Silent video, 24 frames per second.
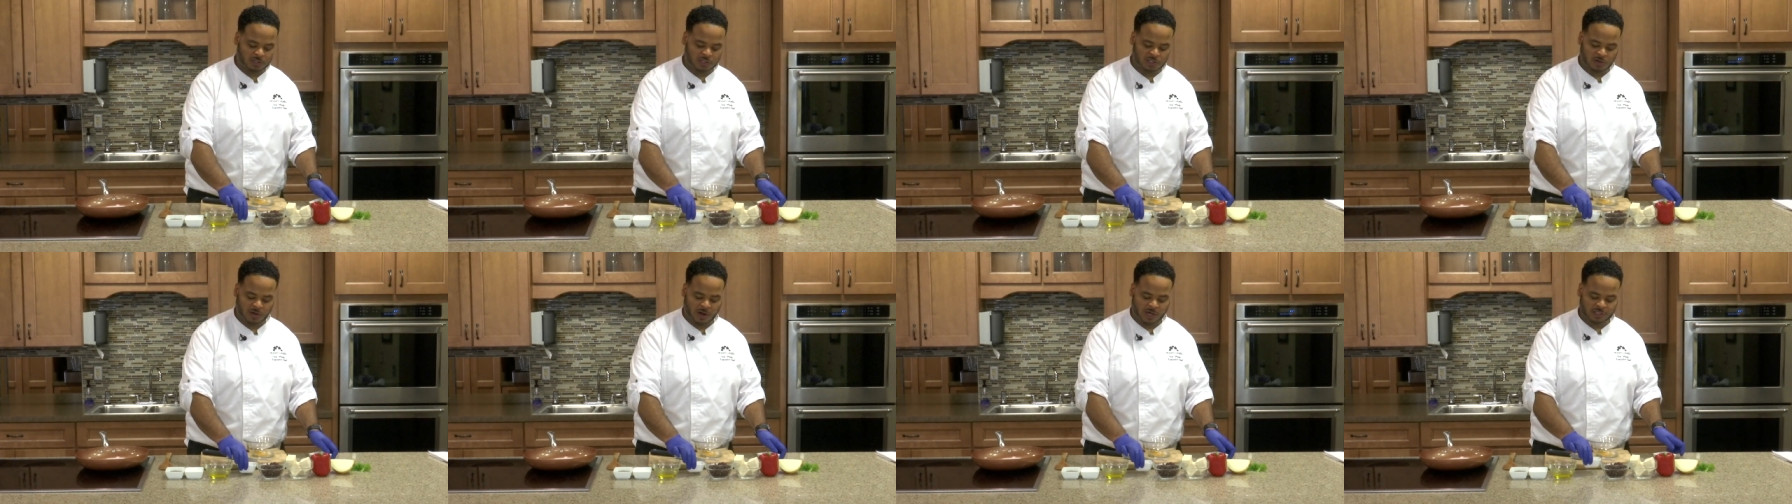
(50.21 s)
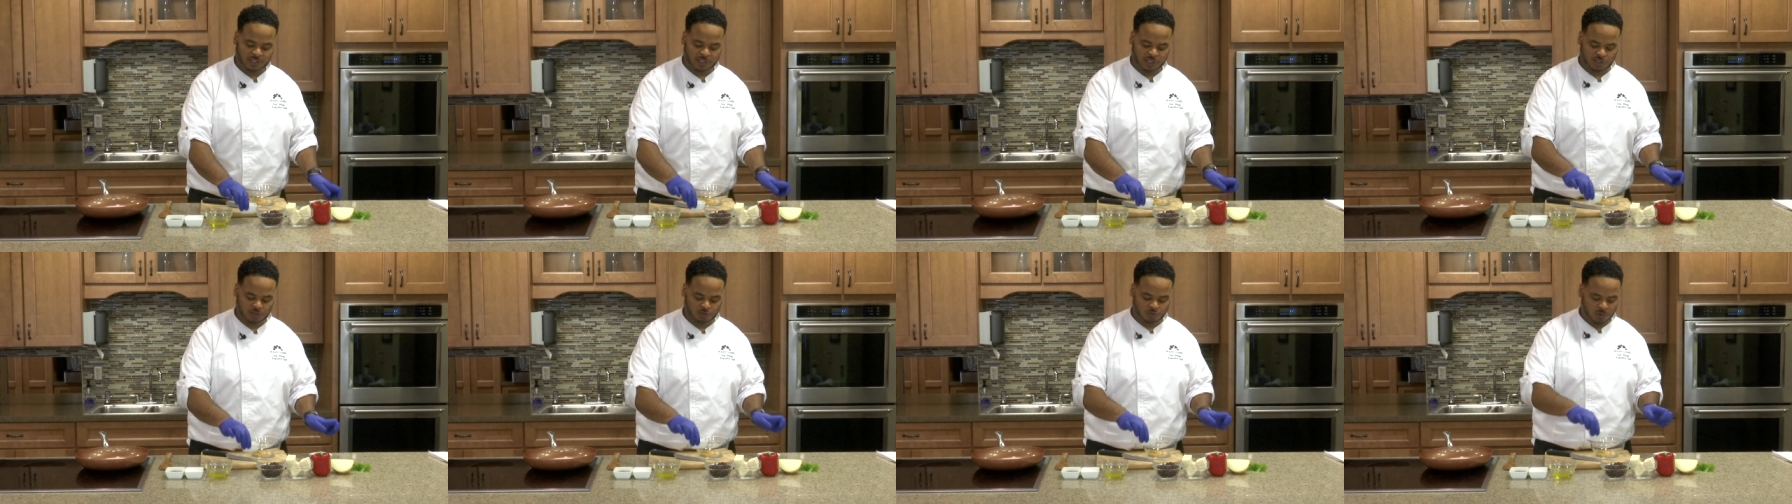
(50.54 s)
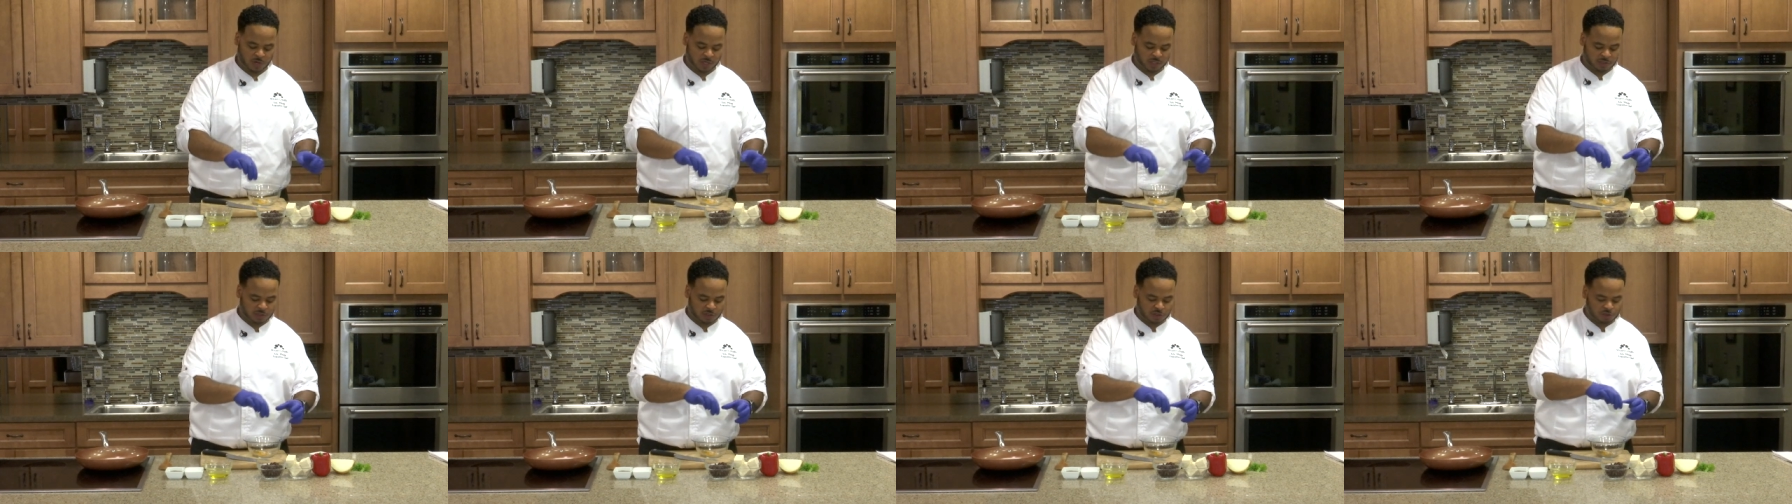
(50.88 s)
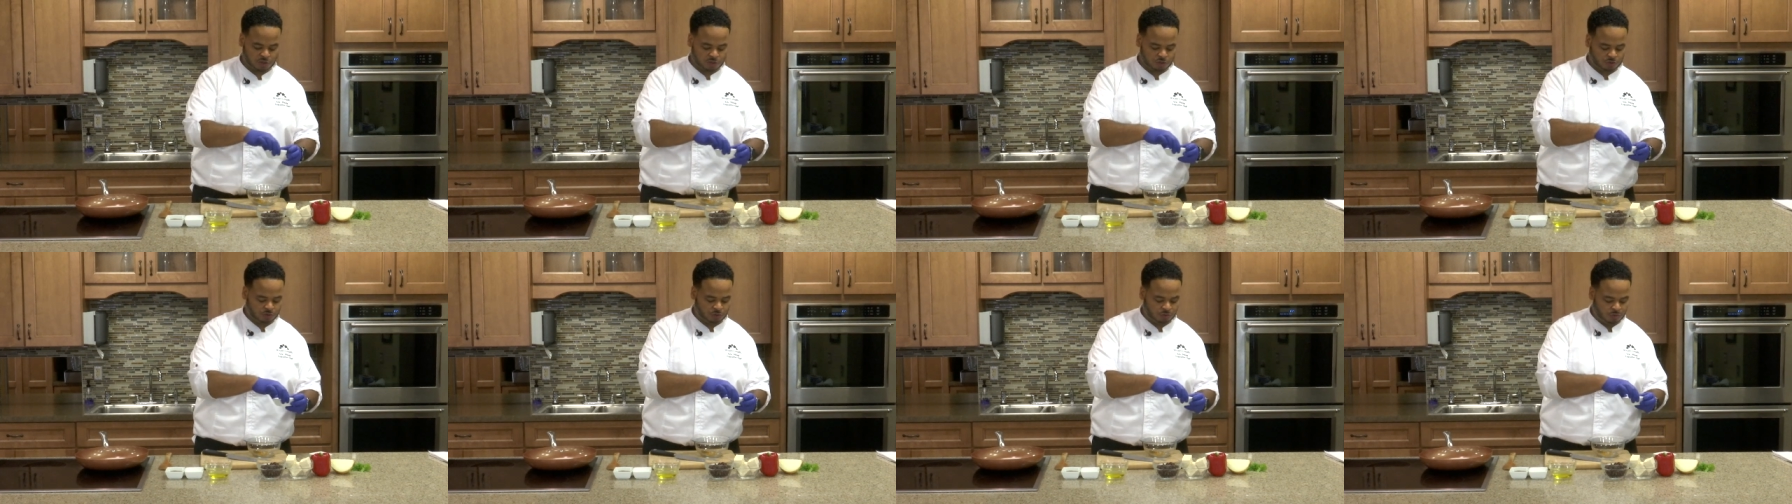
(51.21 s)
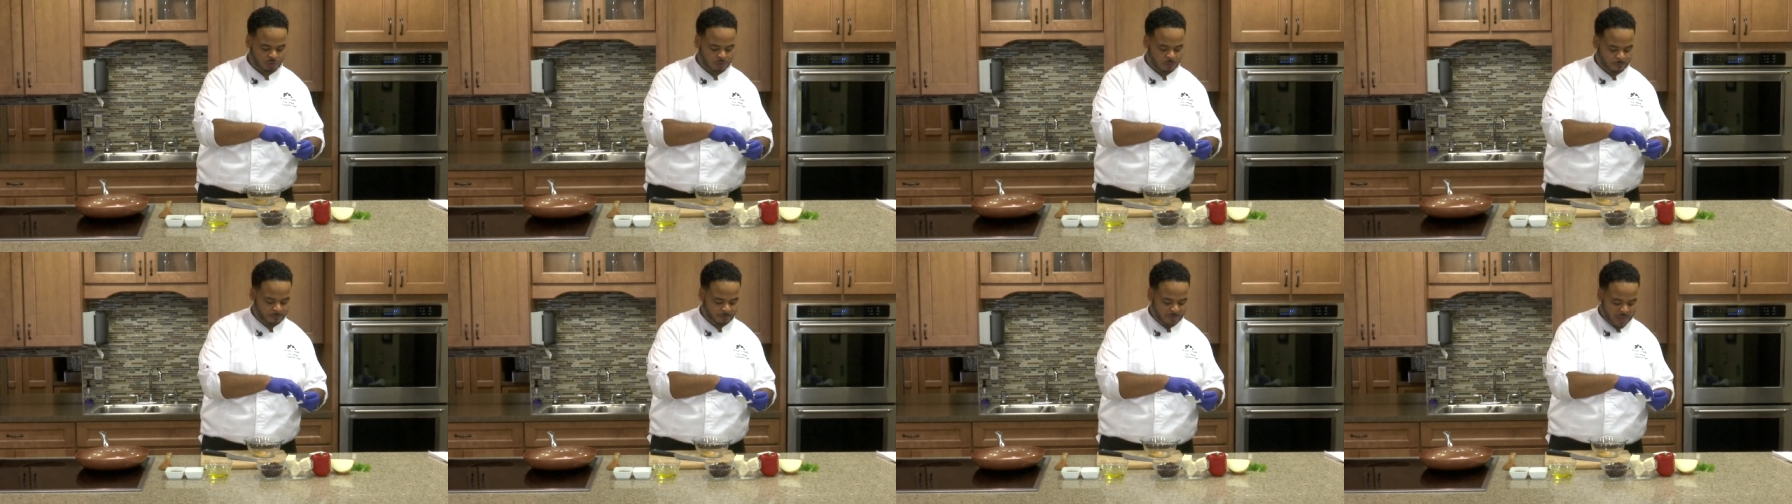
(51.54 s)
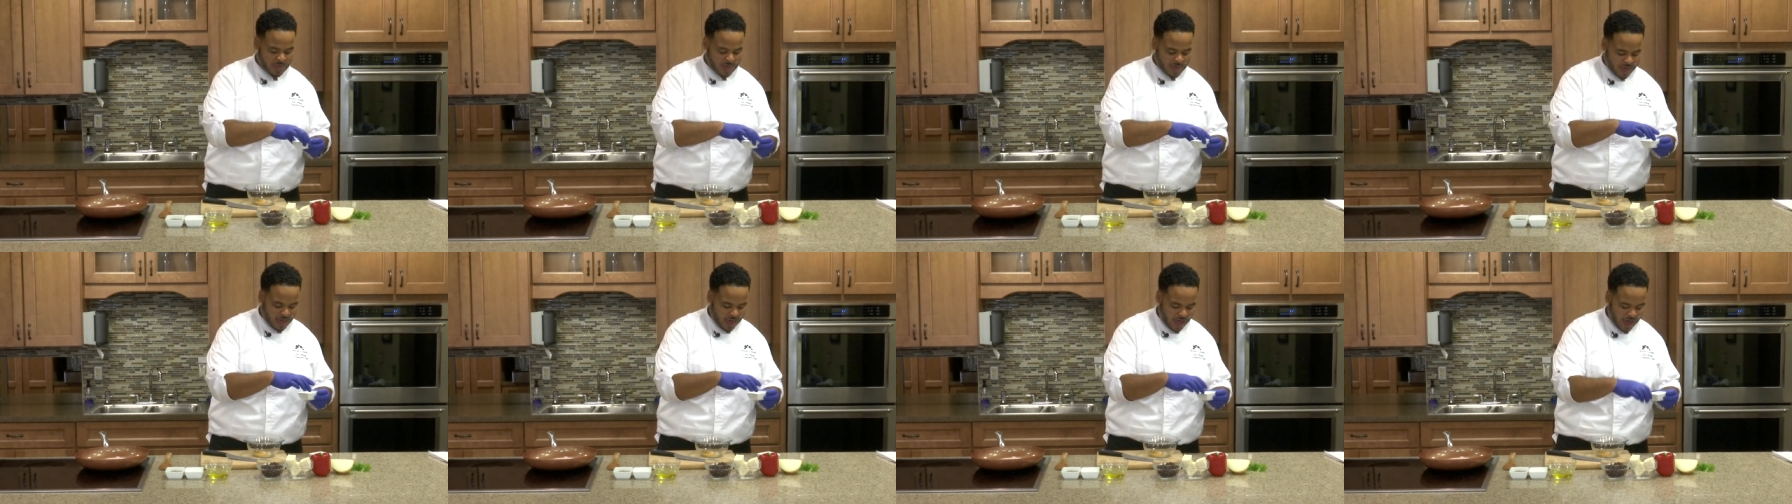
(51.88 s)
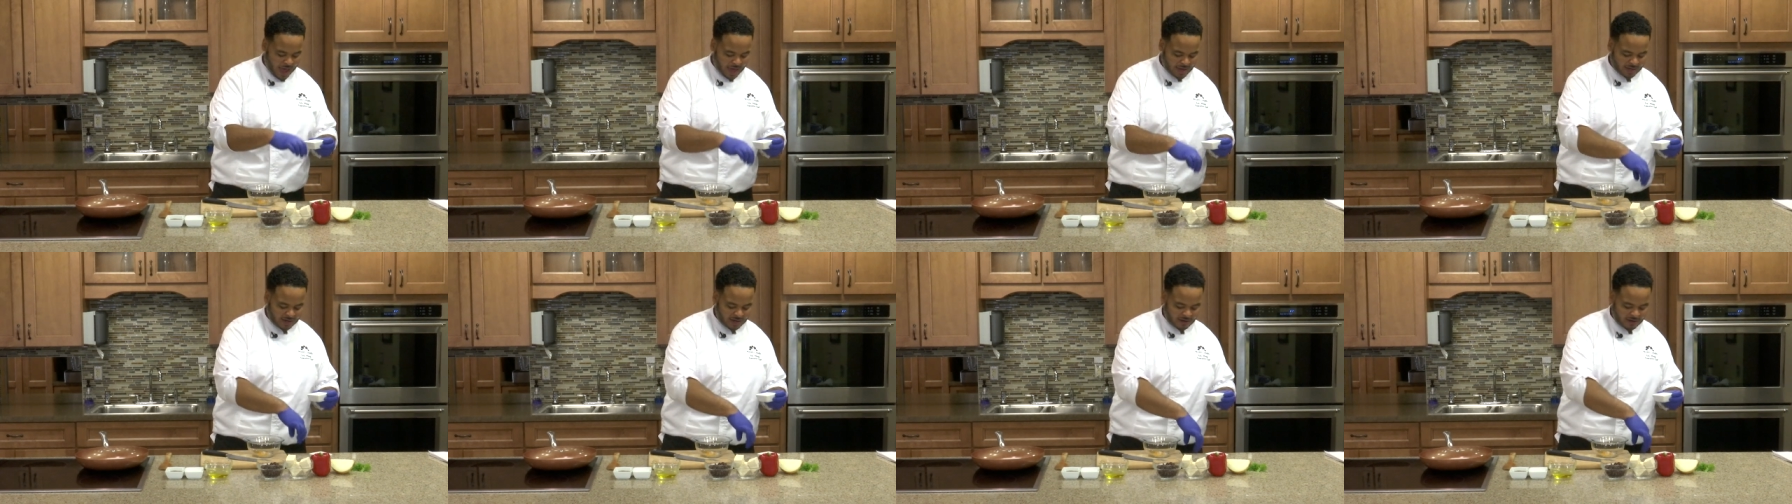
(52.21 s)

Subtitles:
So I just want to add